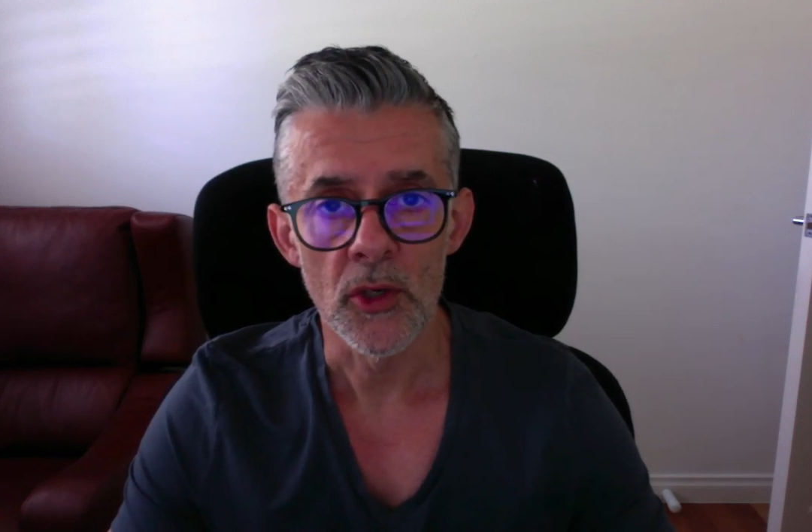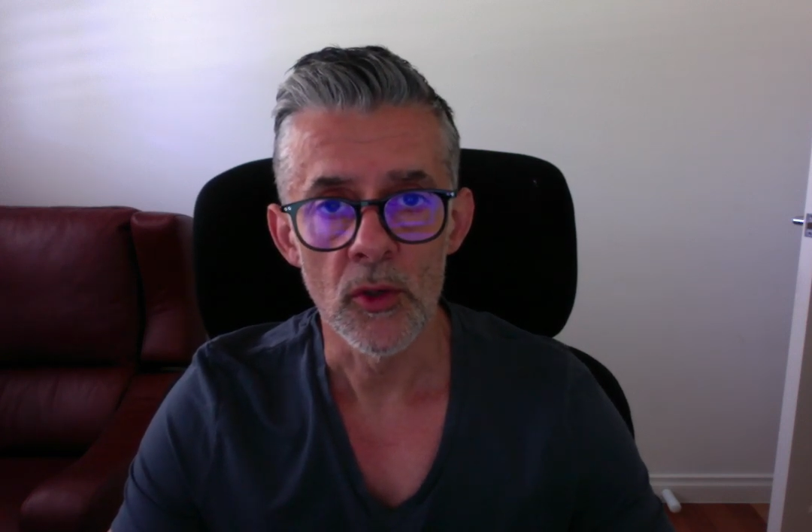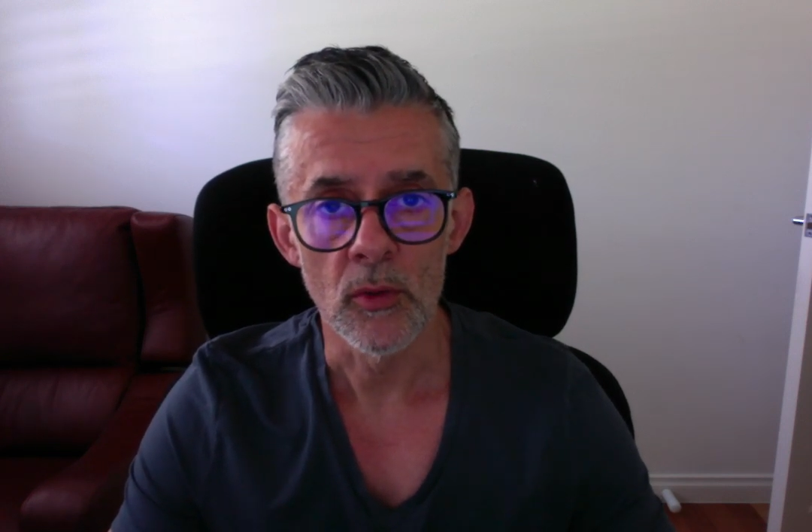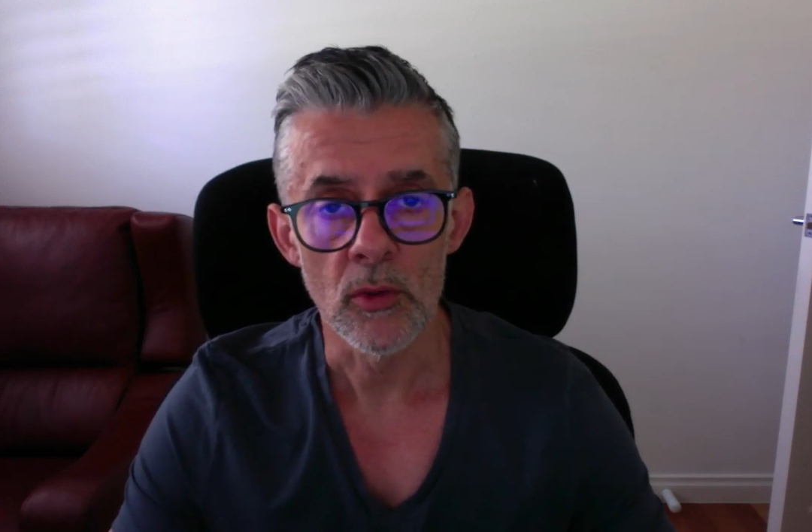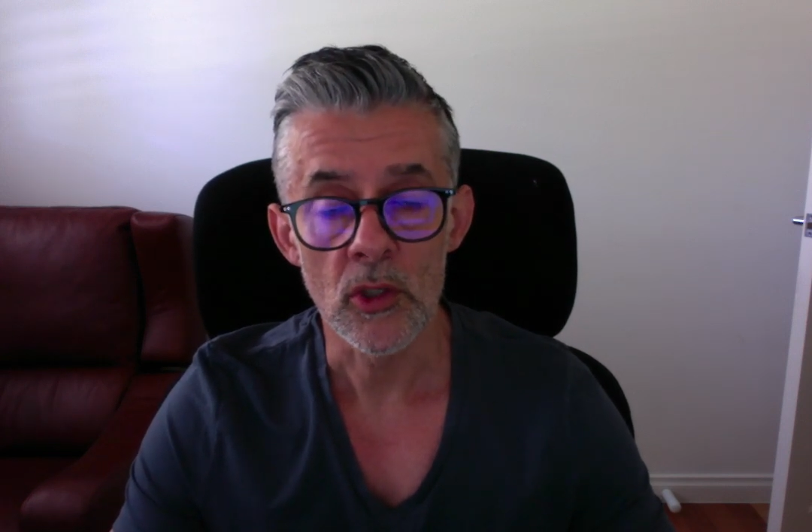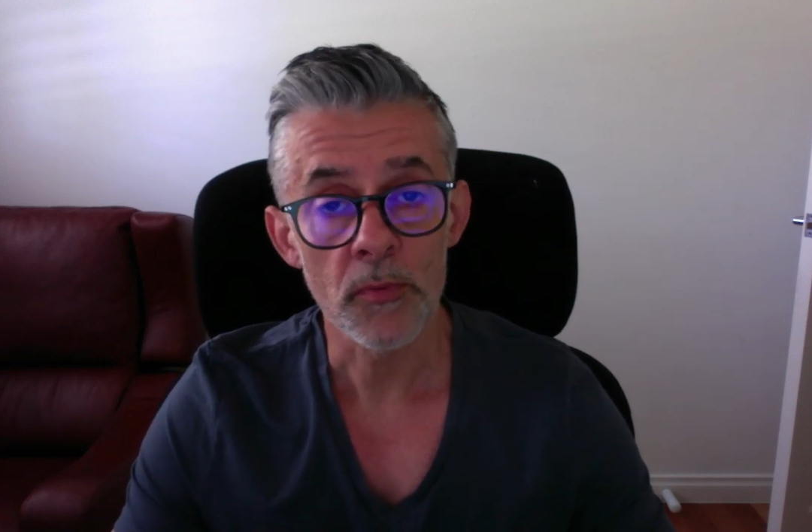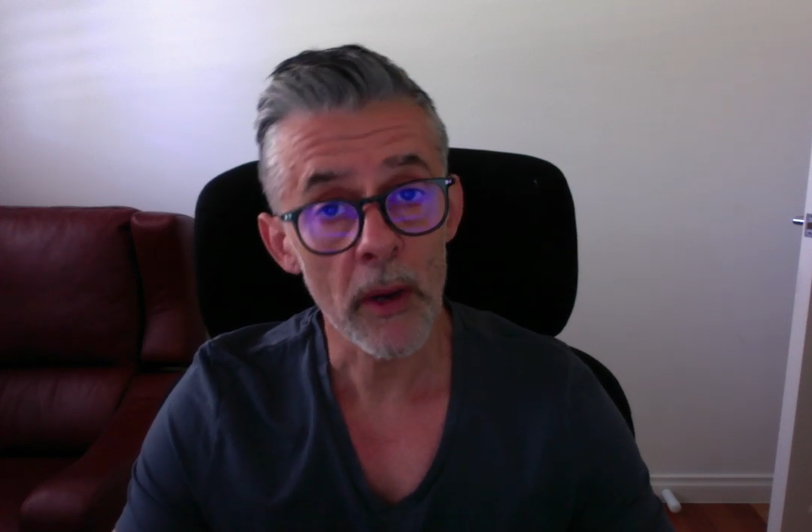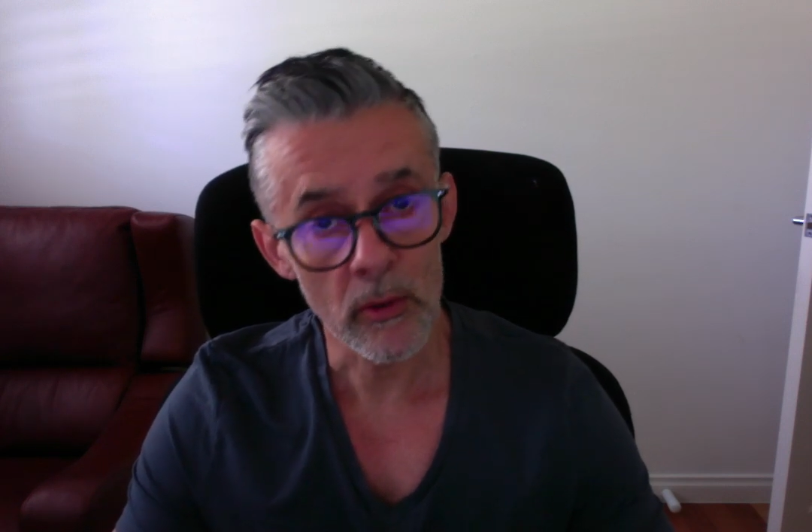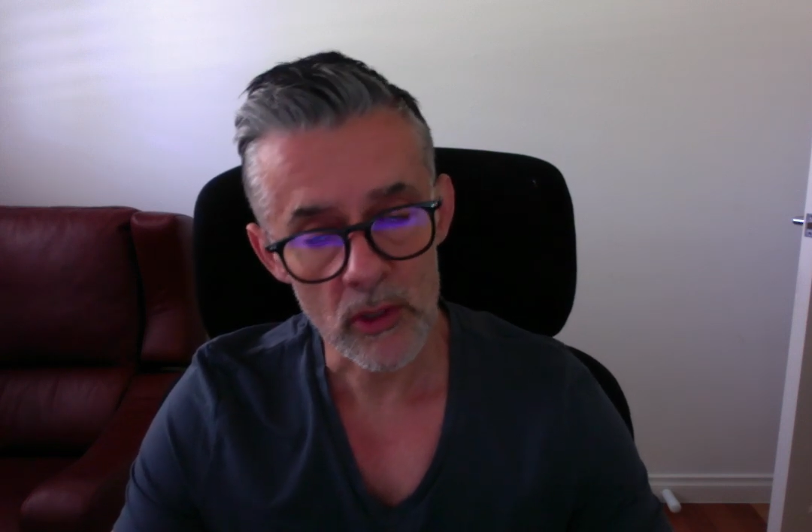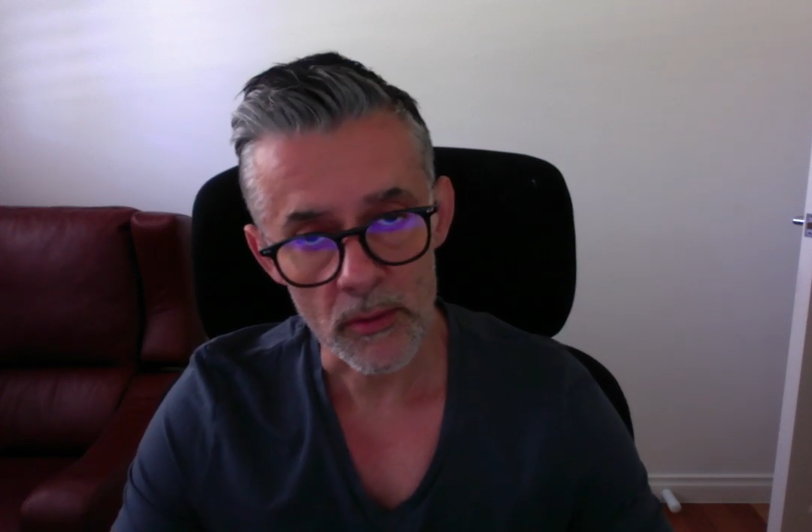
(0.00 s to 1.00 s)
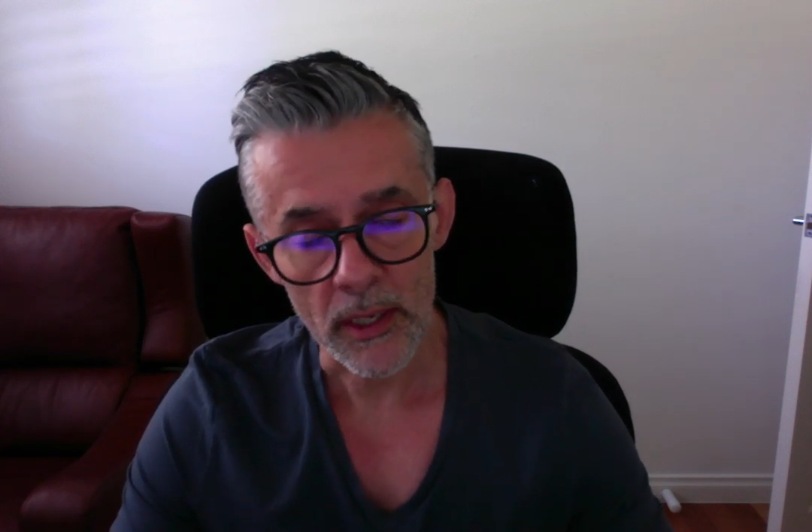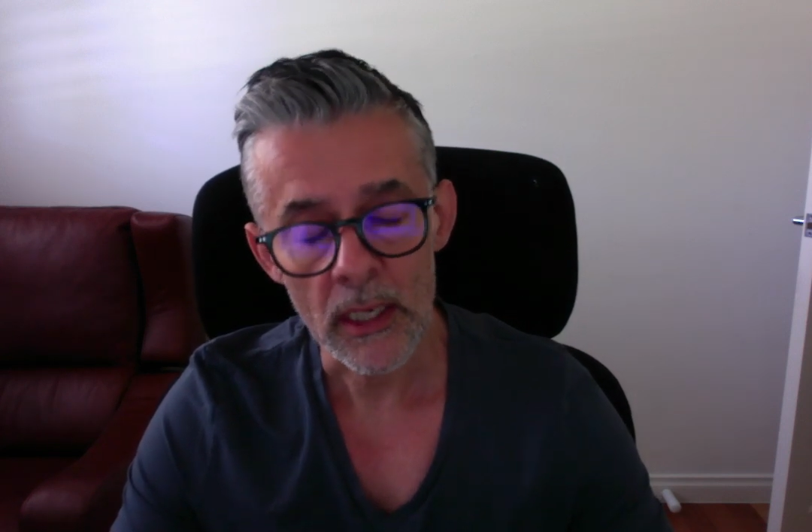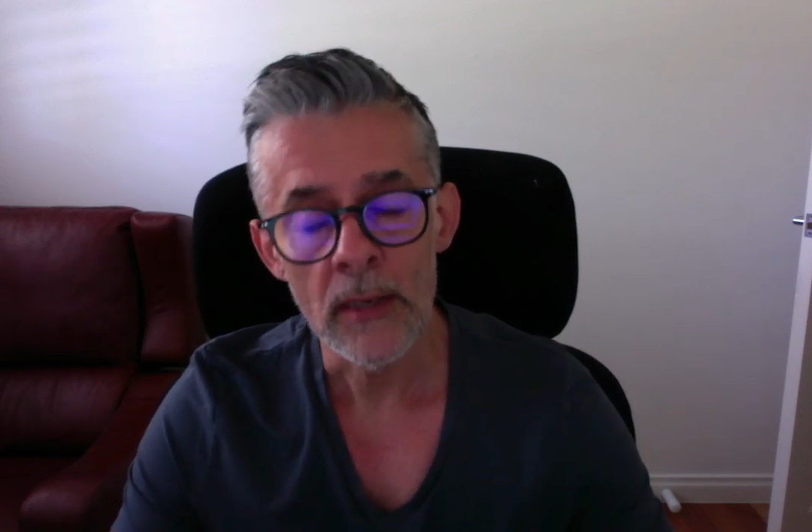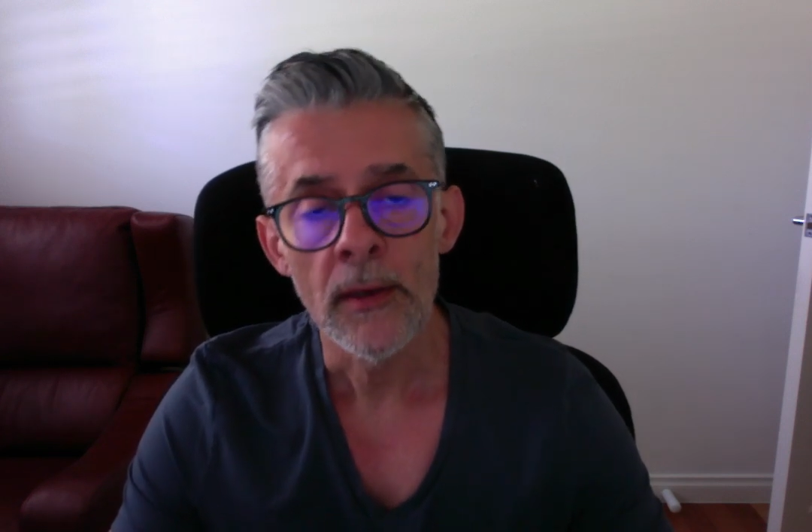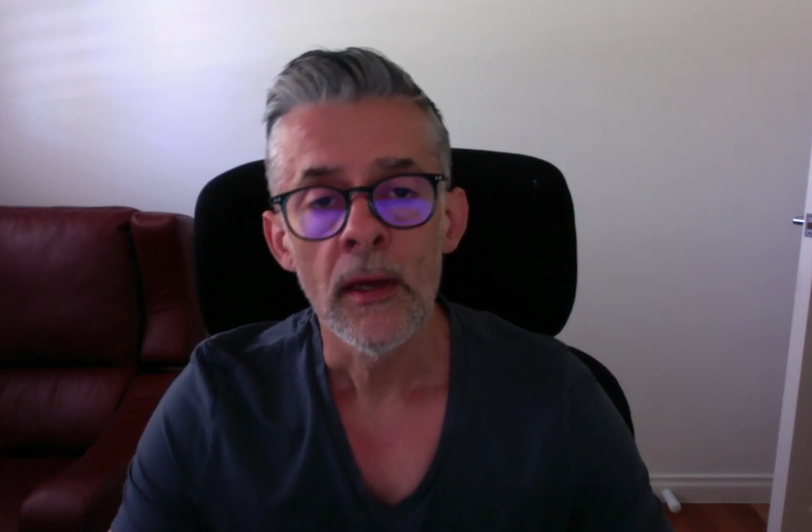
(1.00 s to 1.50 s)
who spoke to me